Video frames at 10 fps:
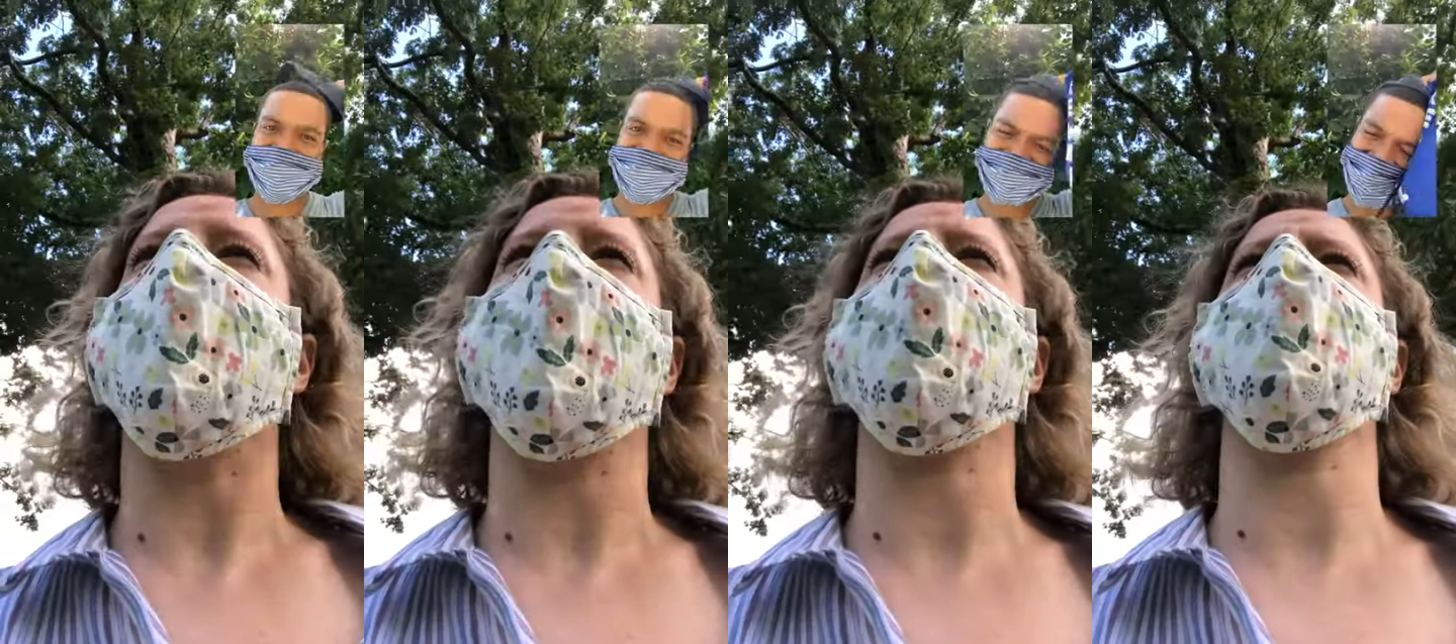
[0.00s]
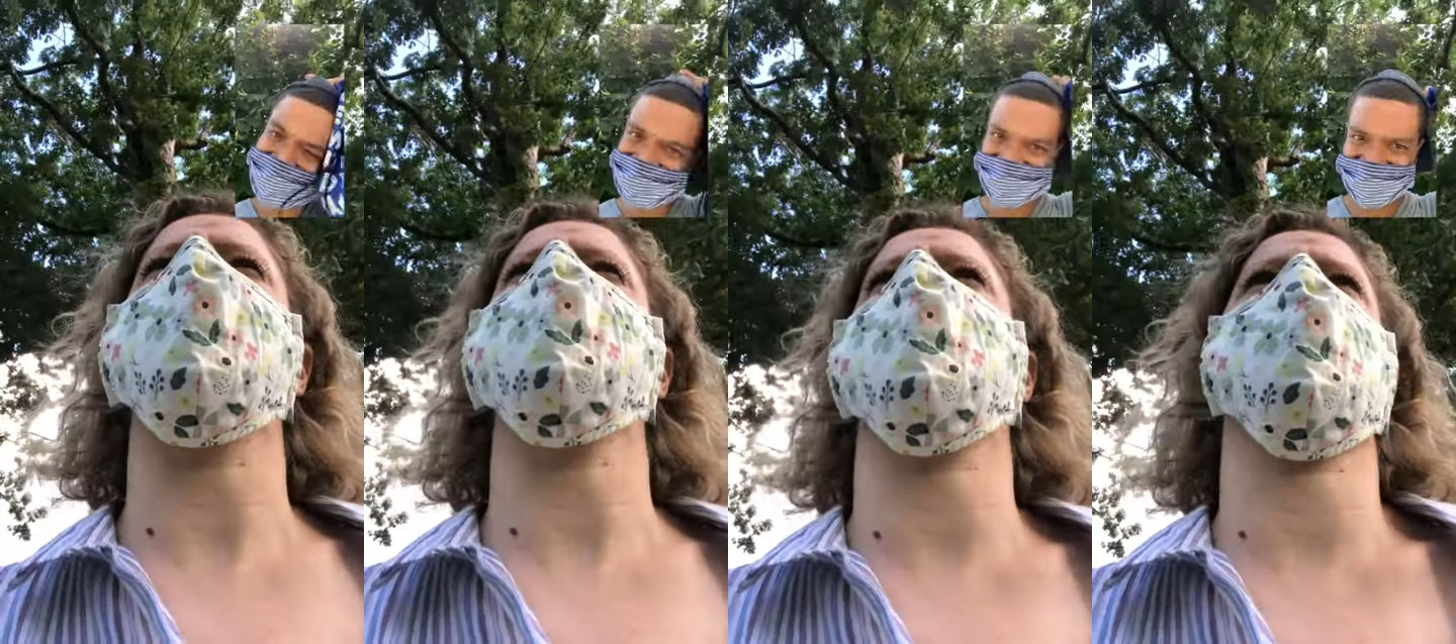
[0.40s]

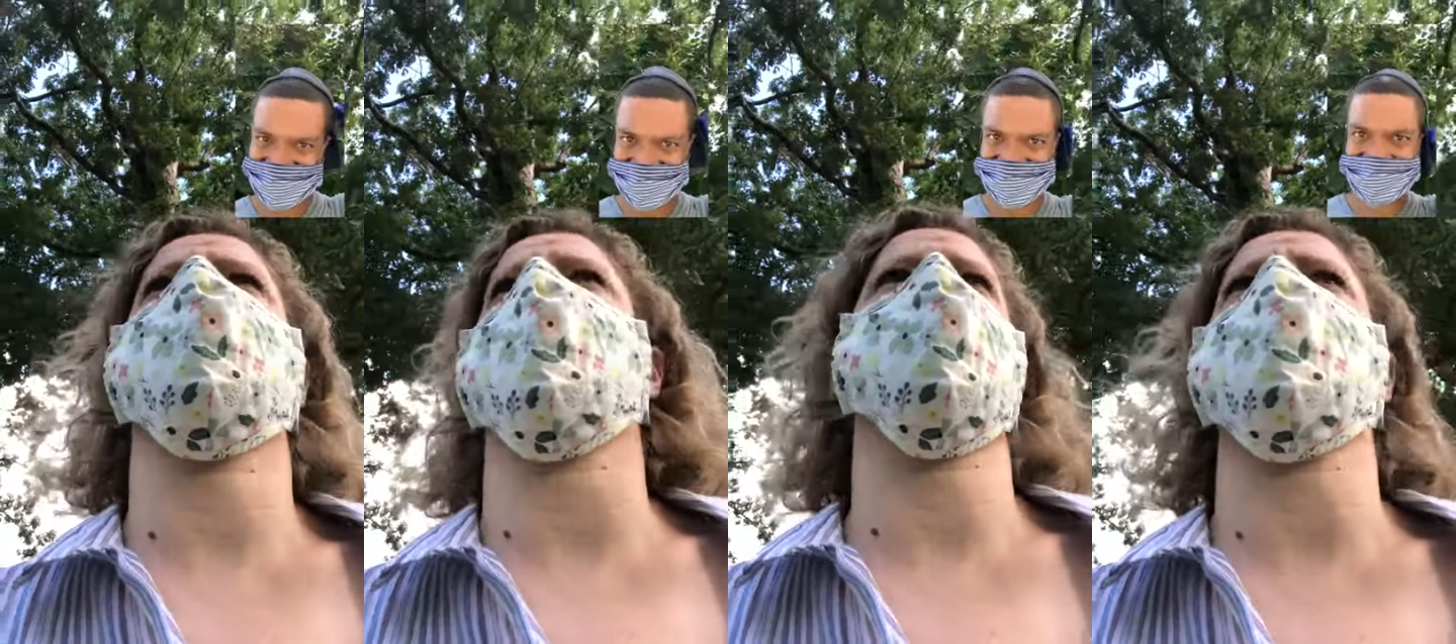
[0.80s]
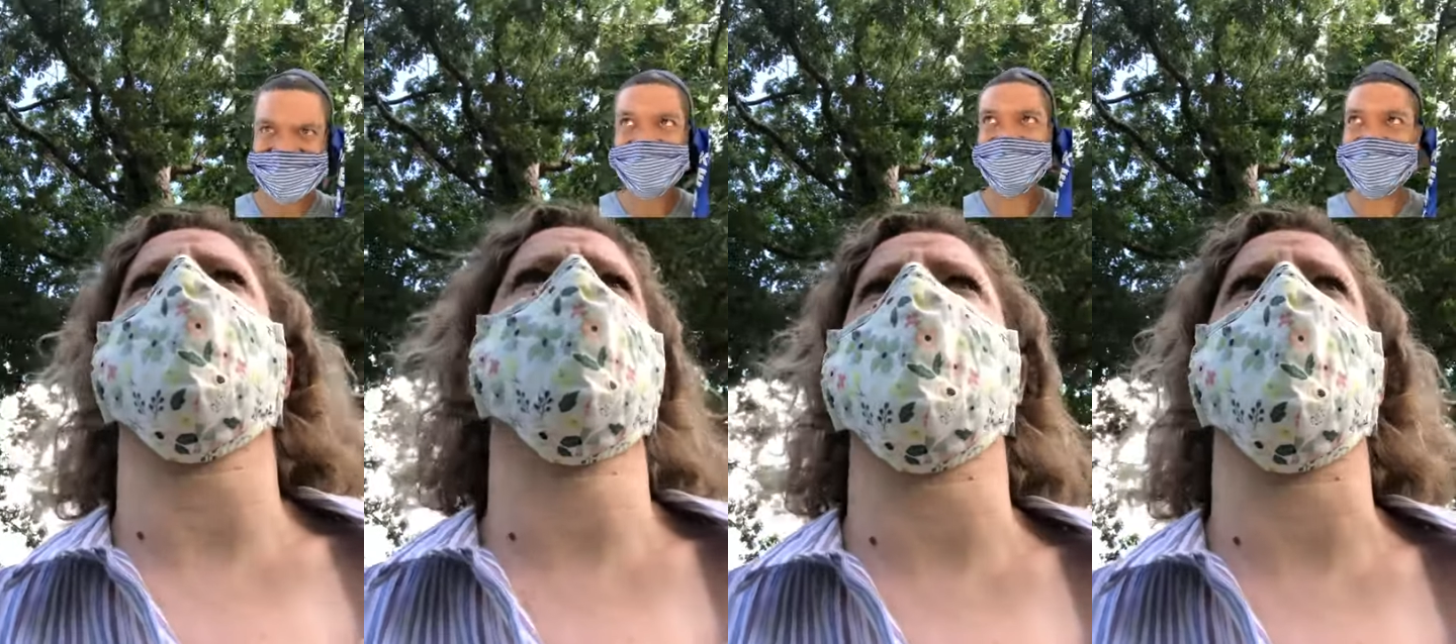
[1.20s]
because they're
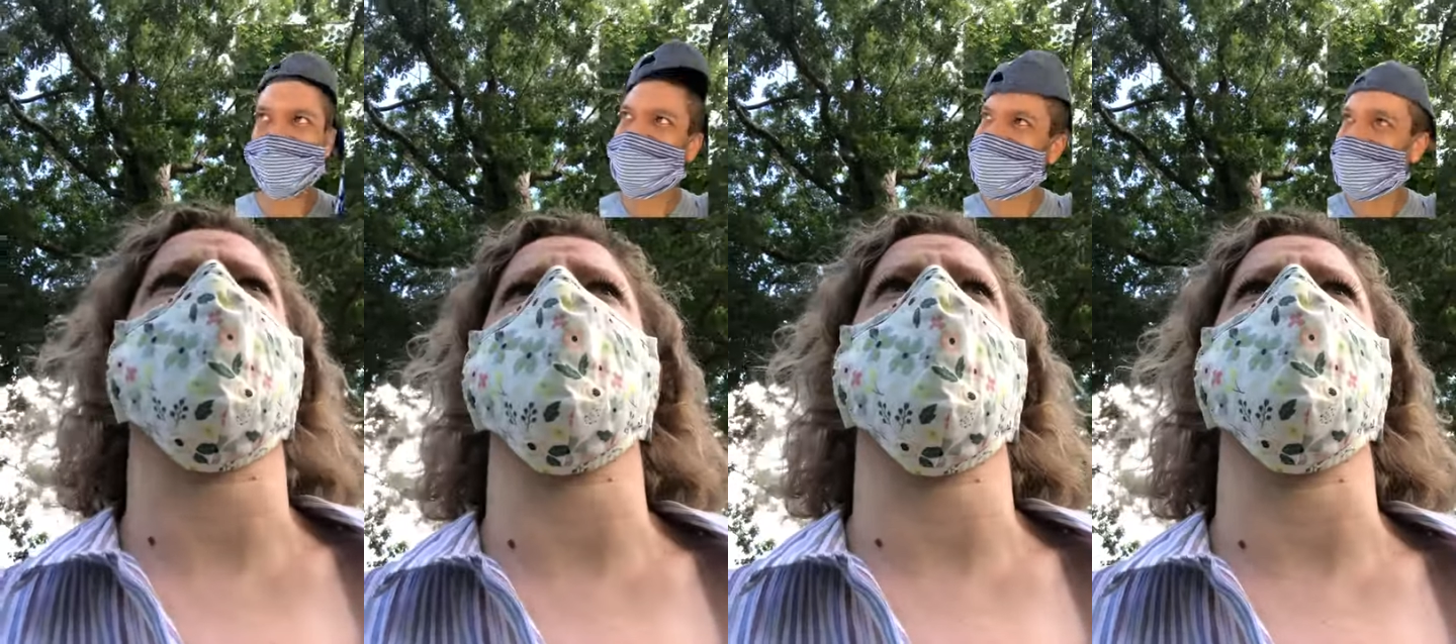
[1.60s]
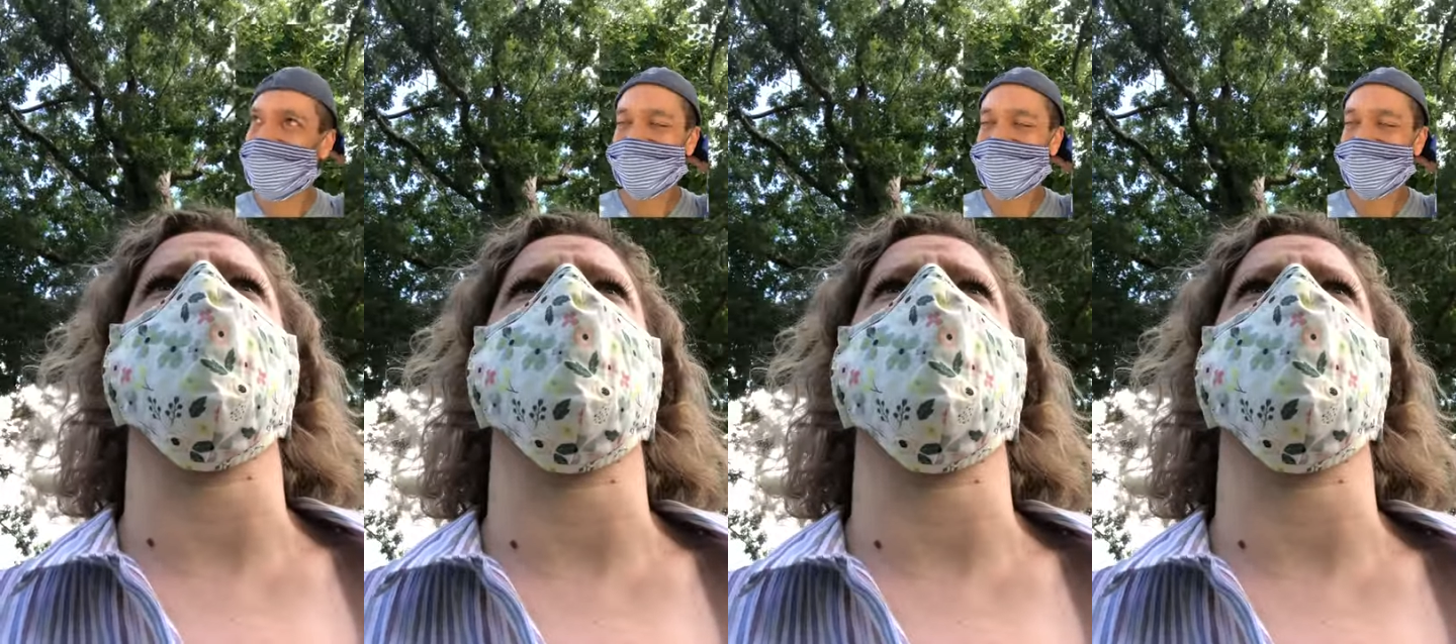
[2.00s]
still playing Cards Against